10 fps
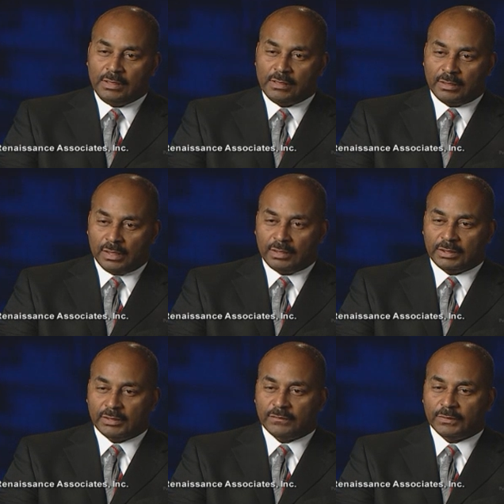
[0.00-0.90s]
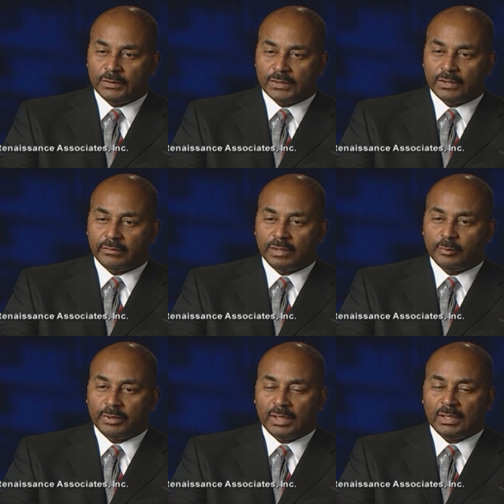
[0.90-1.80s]
the architecture for those integrating
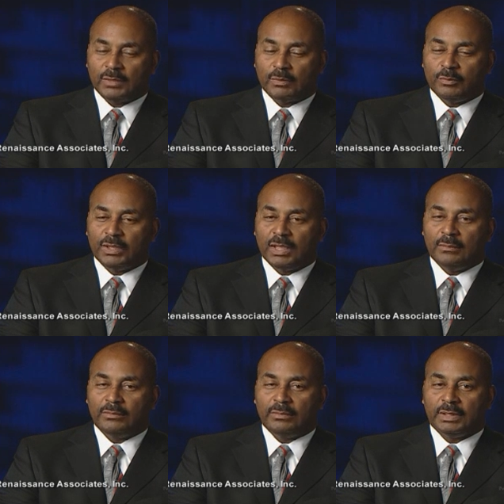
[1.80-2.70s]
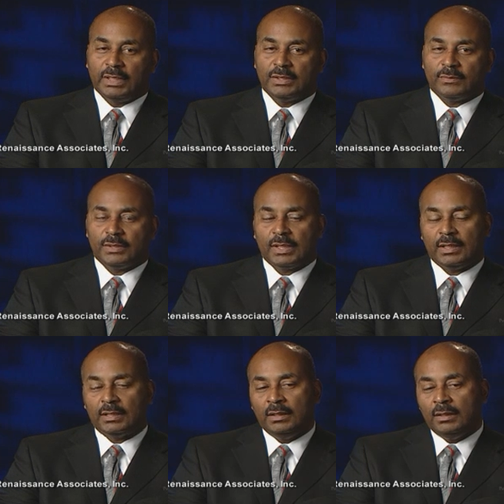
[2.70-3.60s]
products, what we came to realize was that